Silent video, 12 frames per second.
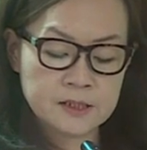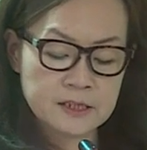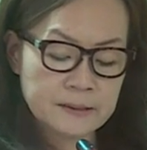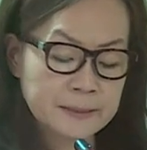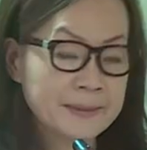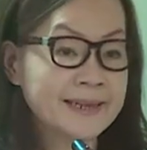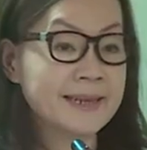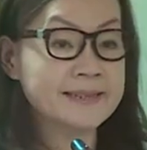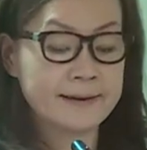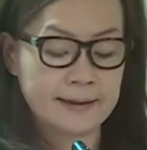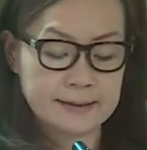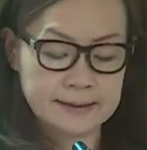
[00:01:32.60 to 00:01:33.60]
Chairman, my
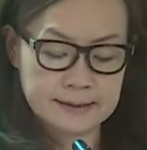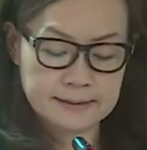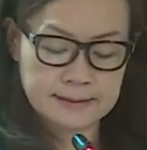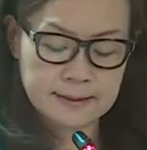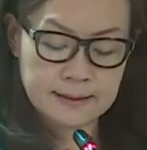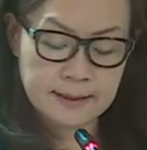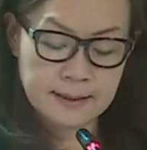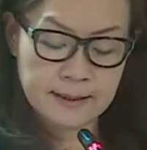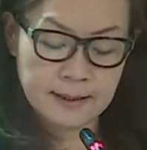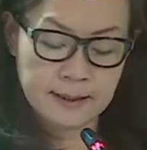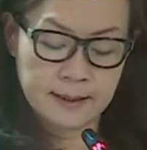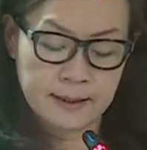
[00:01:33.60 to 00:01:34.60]
next cut.
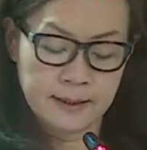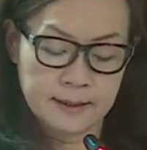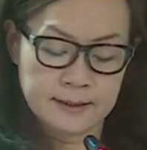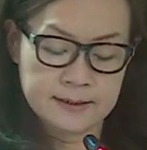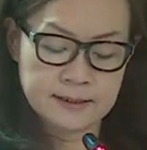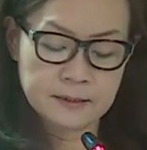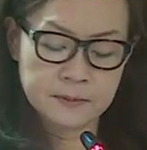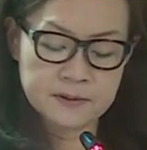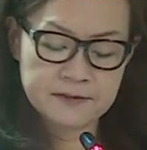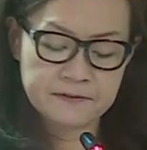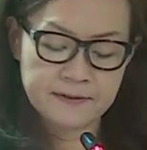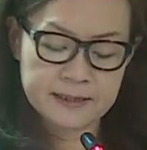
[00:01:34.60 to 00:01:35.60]

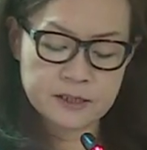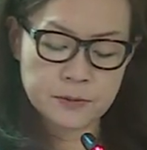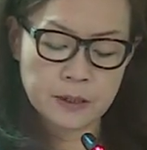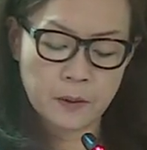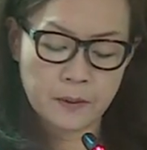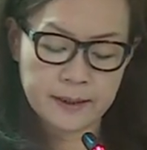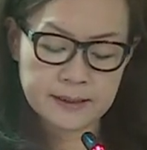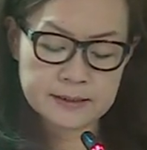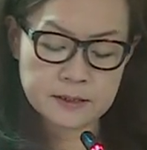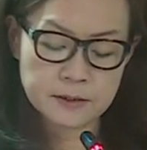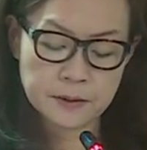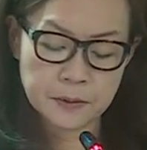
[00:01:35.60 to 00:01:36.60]
Singapore's defence
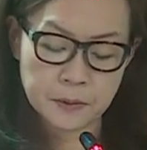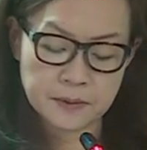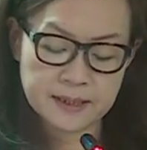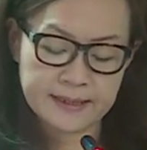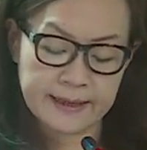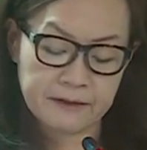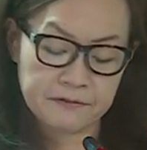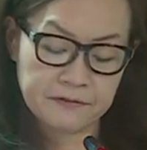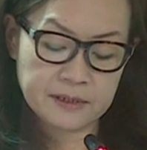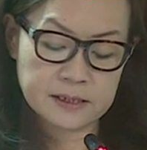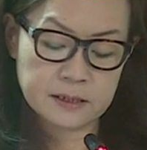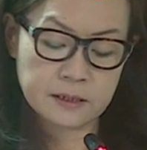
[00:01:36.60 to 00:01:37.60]
requires not only the
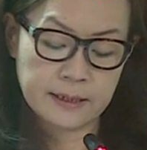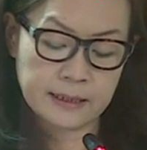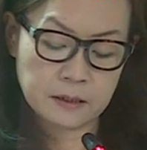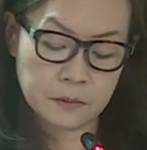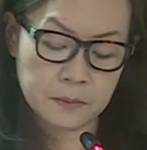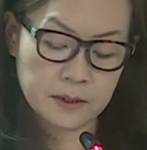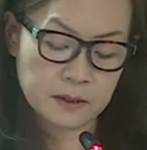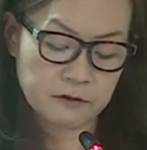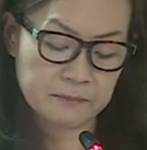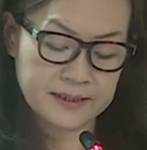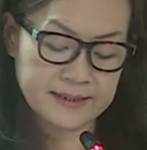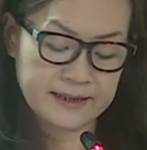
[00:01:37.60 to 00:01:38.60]
effort and the work
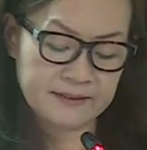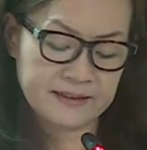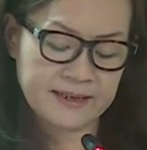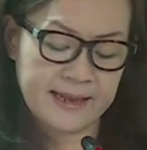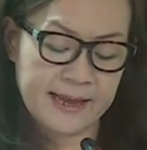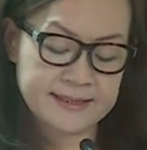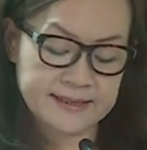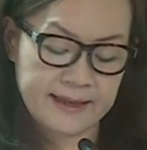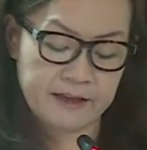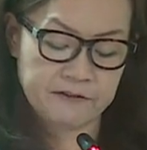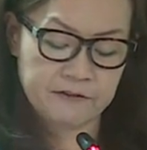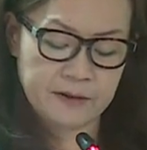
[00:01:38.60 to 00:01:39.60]
of MINDEF and the
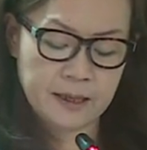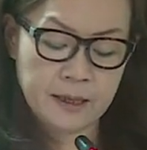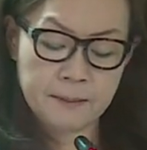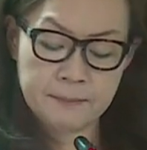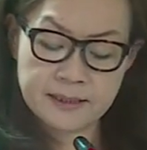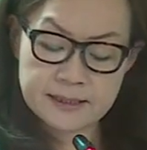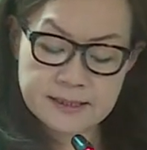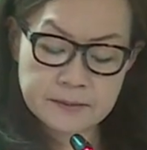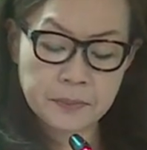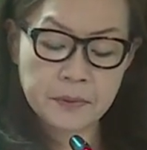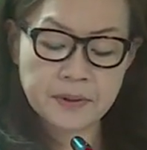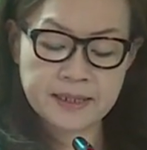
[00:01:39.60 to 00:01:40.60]
SAF, but the
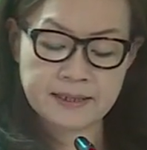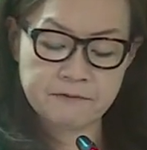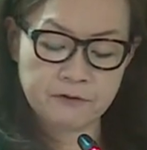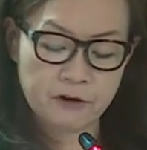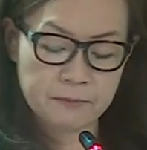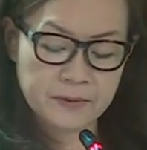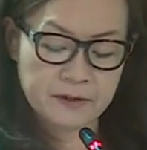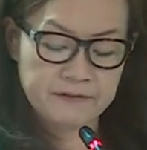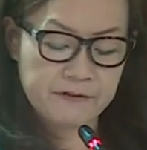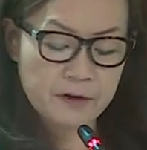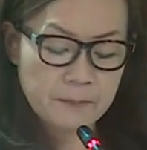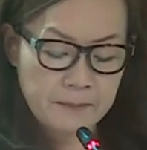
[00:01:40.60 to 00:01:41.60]
support and involvement of
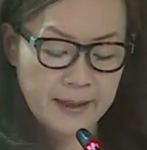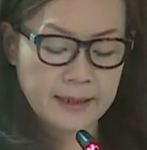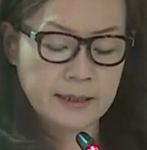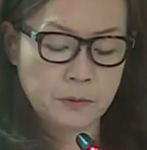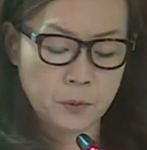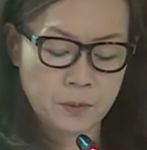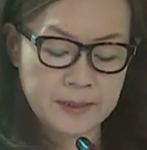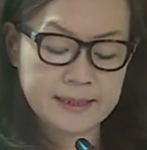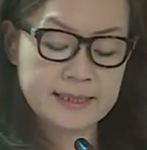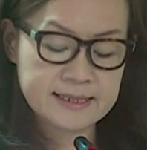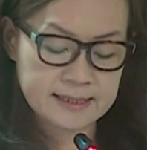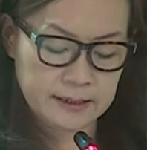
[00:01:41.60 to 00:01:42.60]
every man and
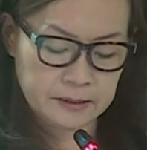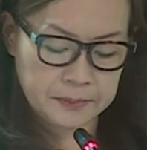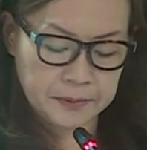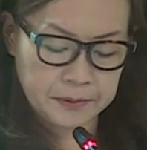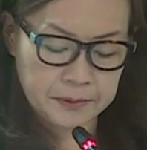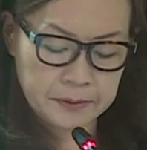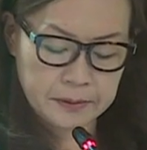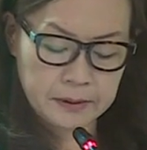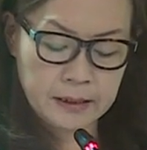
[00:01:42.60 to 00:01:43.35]
woman in Singapore.